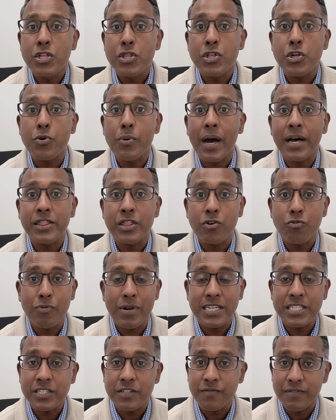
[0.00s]
throughout the
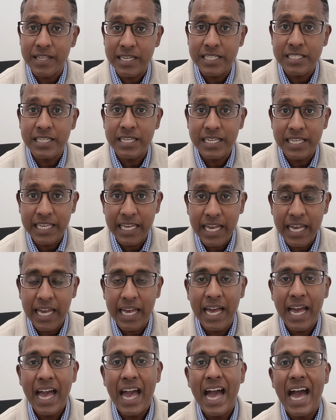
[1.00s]
rest of this year.